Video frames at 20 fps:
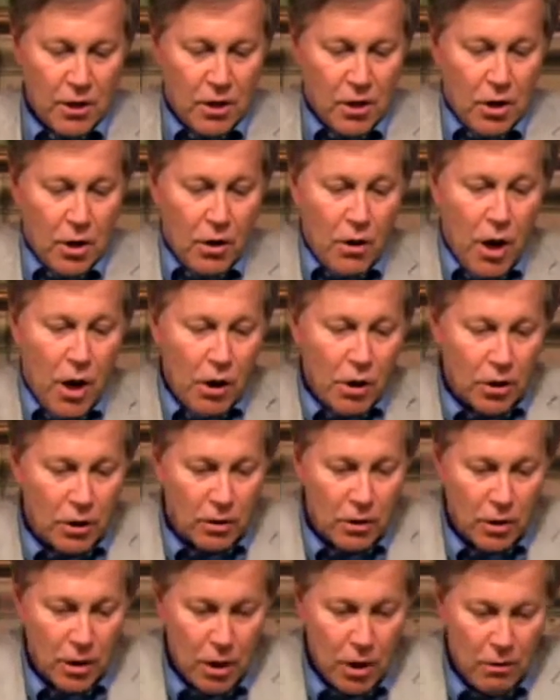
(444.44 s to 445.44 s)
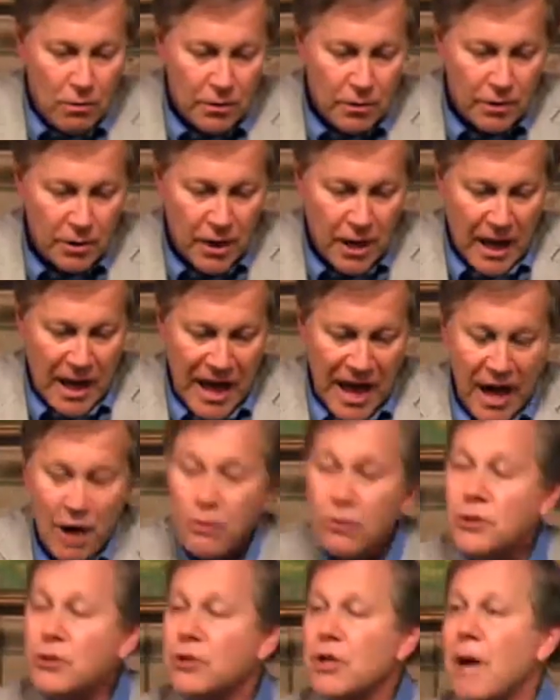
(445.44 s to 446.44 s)
Her uncle owned a
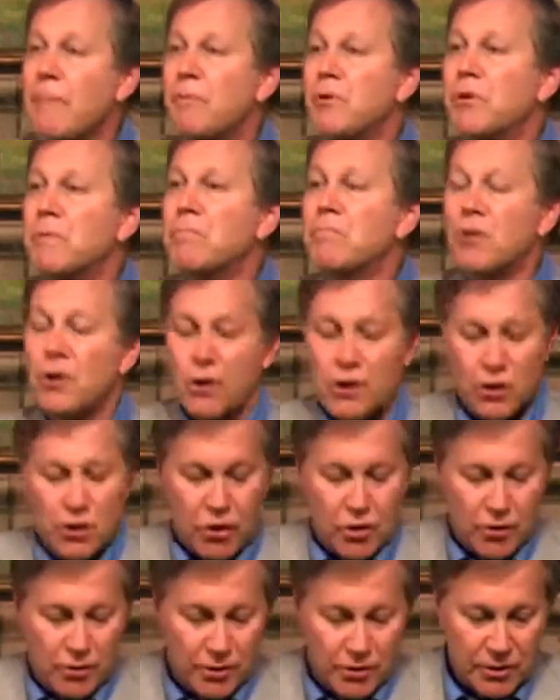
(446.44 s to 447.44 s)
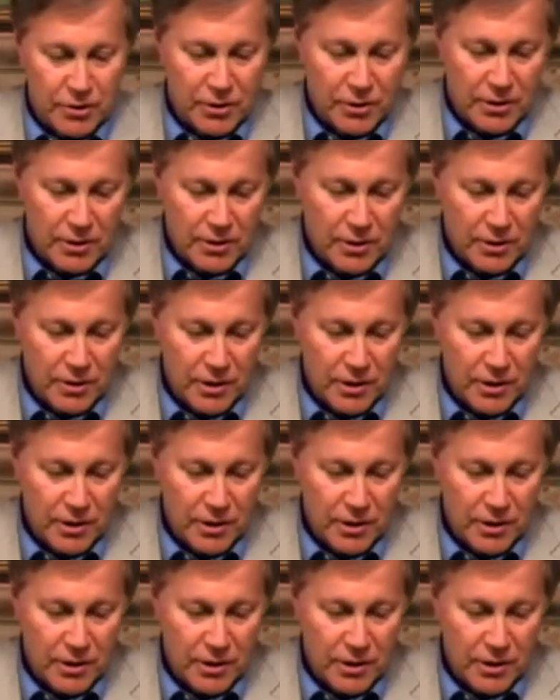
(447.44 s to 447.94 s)
house up in the Berkshires,